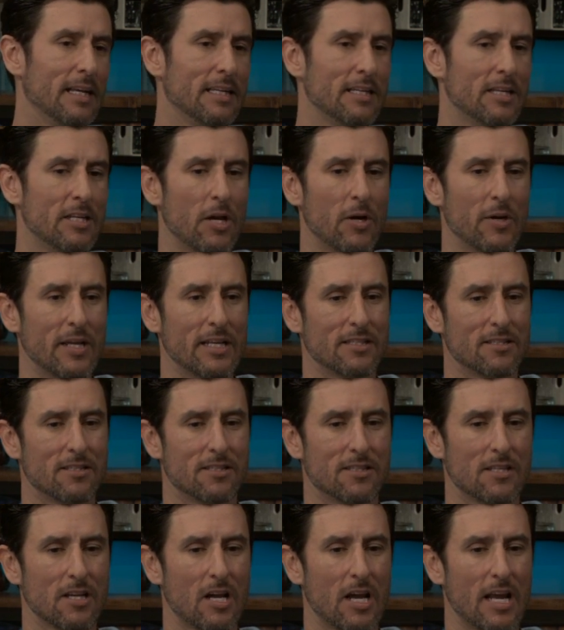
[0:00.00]
you know,
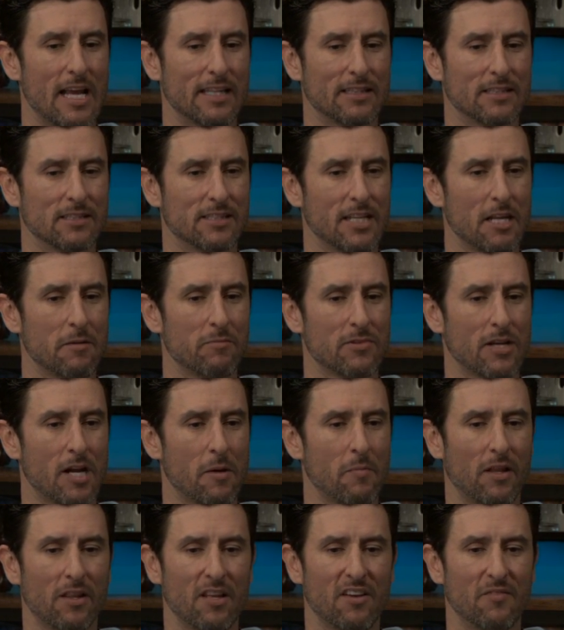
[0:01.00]
it's at the same
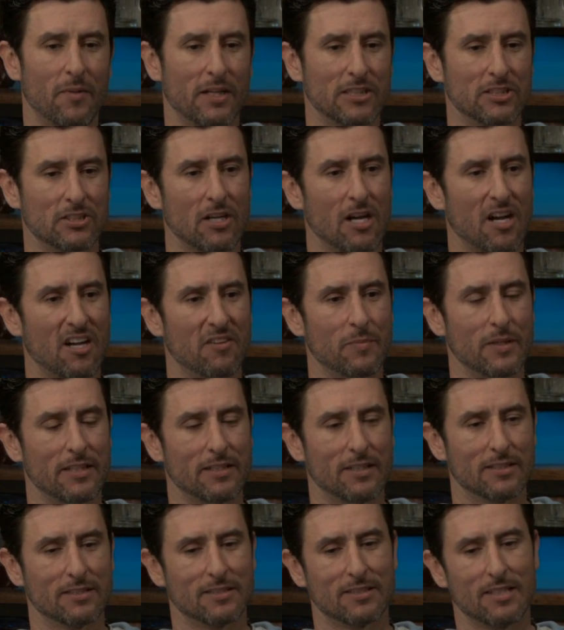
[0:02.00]
time, I love my job
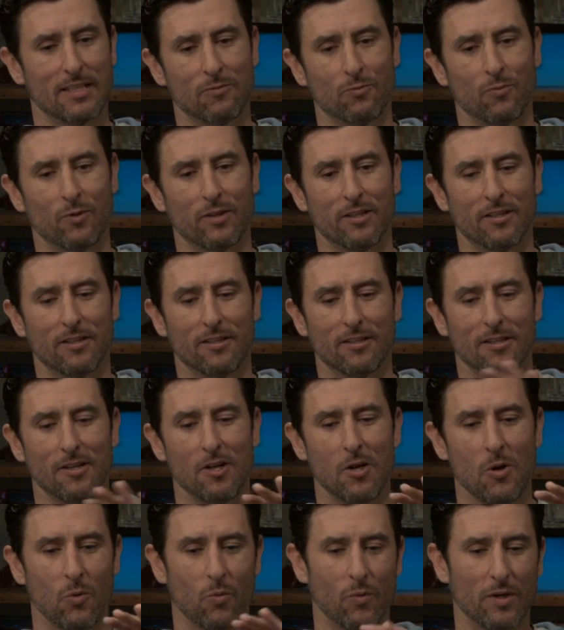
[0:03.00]
because then when they're
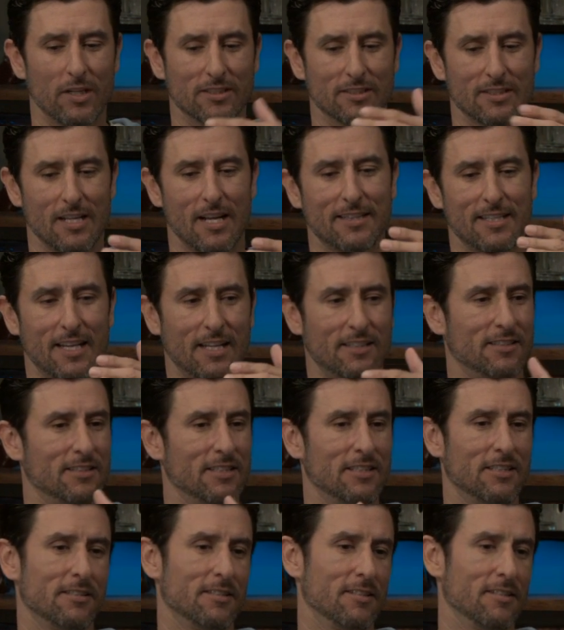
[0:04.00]
when it's not that
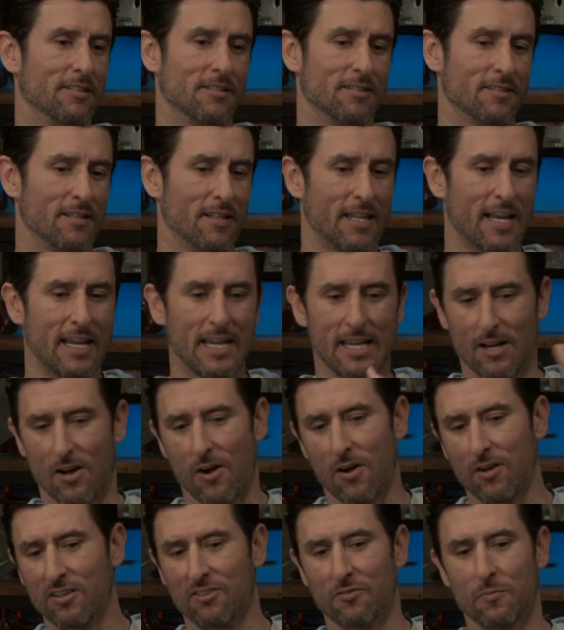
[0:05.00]
season, they get
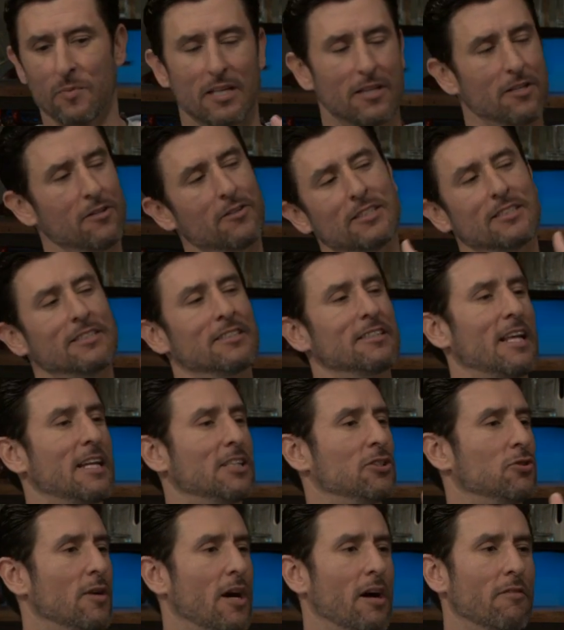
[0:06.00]
all of me. There isn't
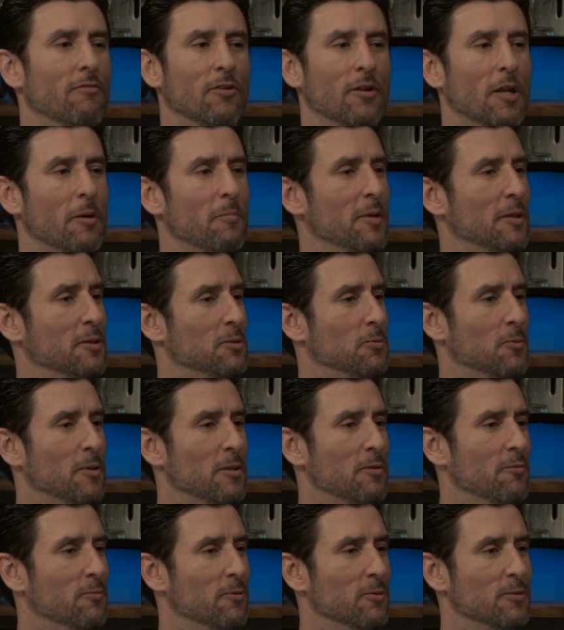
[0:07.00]
that travel. I'm there
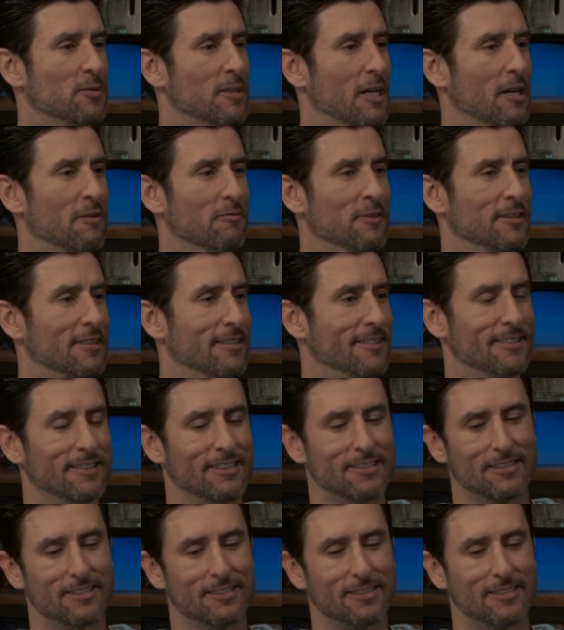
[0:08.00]
24 7, and